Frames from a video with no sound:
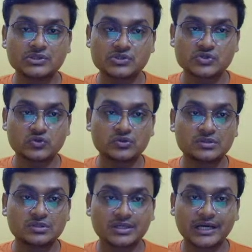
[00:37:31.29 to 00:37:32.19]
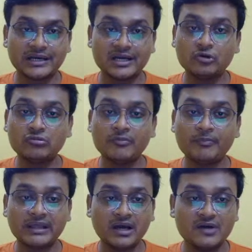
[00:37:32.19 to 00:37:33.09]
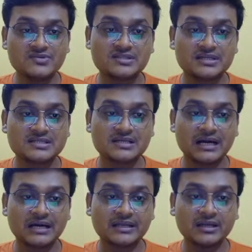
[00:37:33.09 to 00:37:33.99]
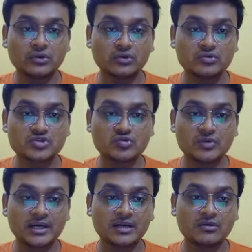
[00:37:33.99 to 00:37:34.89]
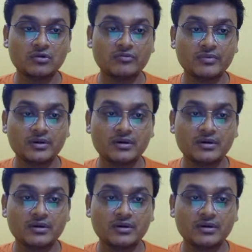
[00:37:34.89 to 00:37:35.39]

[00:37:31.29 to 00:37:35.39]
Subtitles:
So the current group of playhouses, that is Carton, Rose, Swan, and Globe.